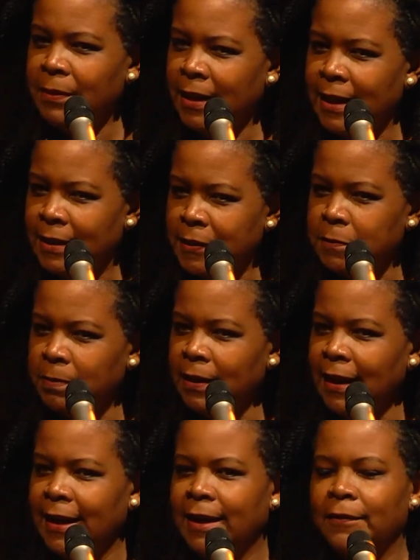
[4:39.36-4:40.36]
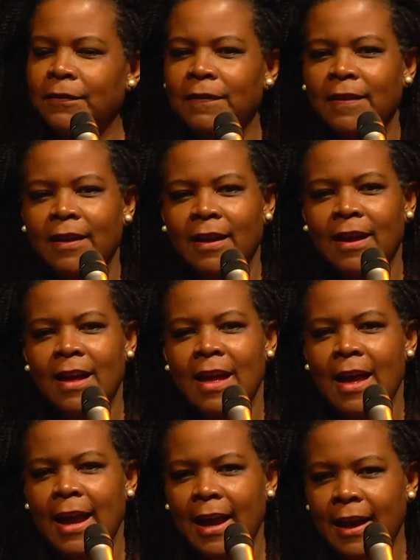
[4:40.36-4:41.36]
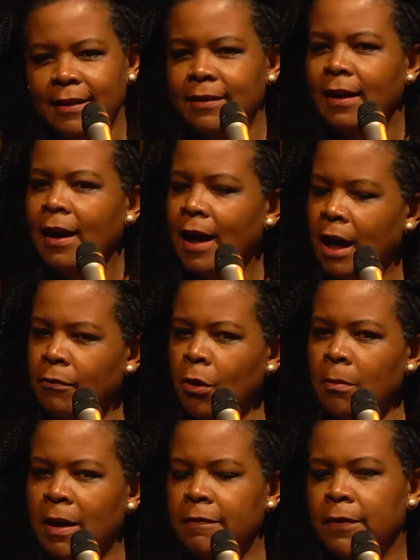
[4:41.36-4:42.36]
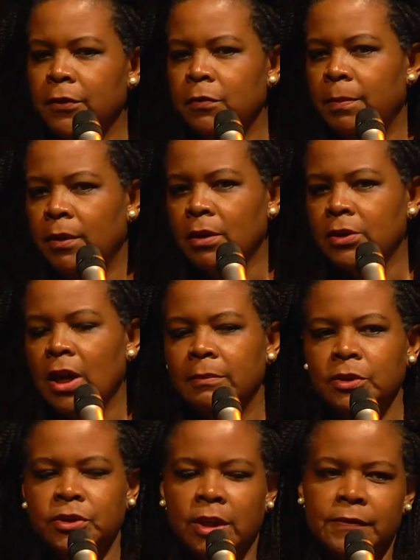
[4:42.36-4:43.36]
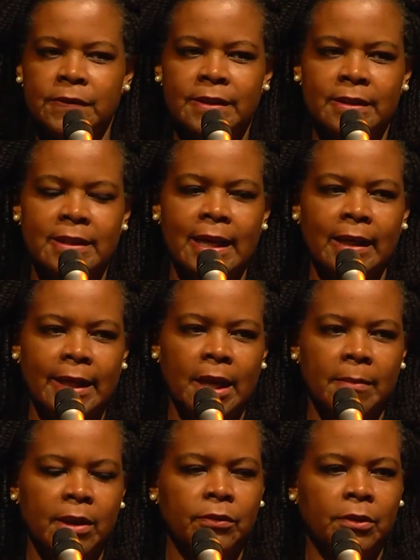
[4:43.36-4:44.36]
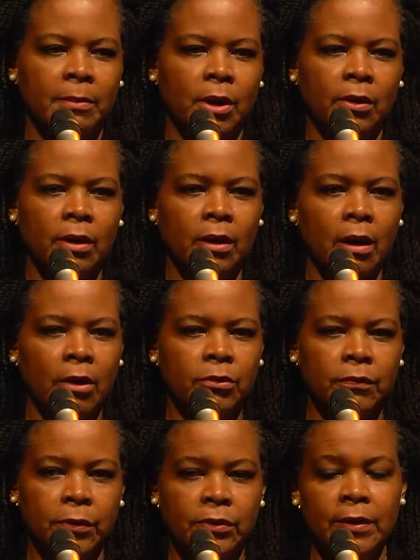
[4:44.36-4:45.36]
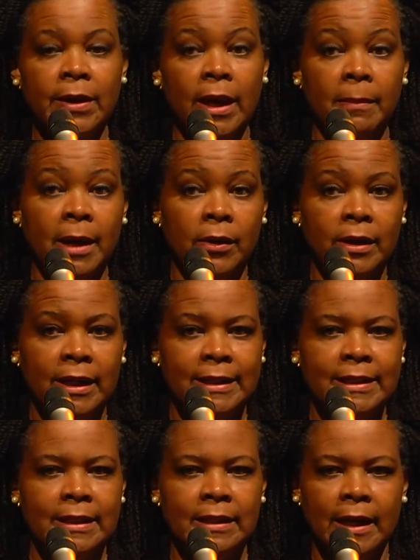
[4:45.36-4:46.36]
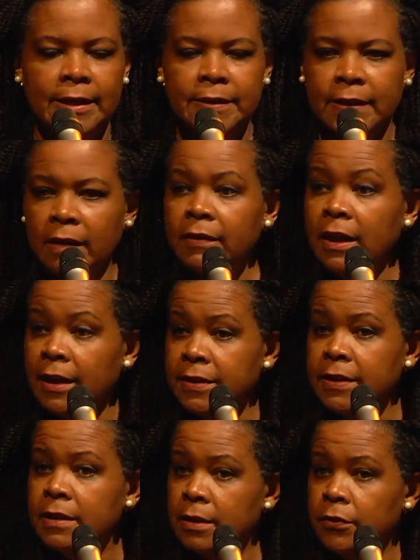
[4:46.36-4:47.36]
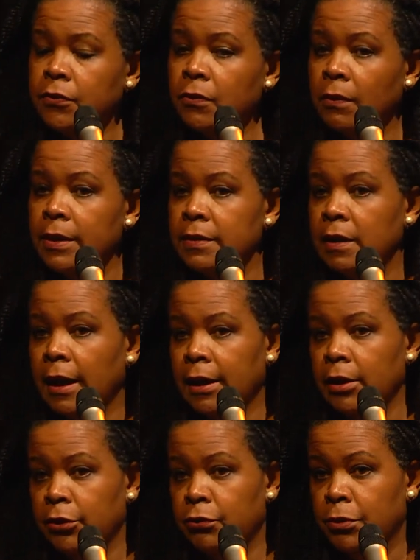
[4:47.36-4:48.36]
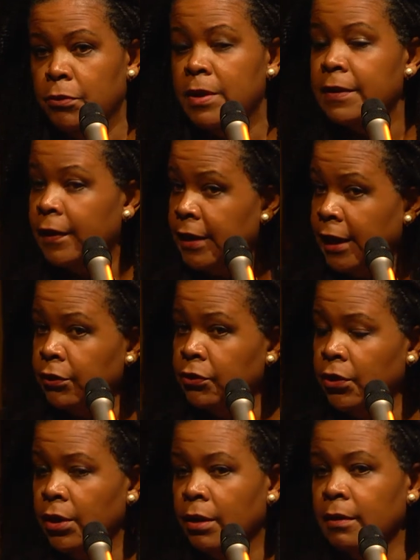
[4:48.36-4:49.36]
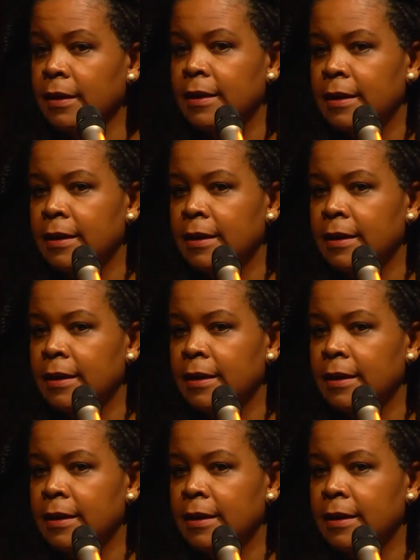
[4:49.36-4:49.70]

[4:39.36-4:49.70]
play it, let's play. And I wrote my first book, Thomas Jefferson and Sally Hemings, An American Controversy, came out in 1997, and I said this story is likely true. And the next year,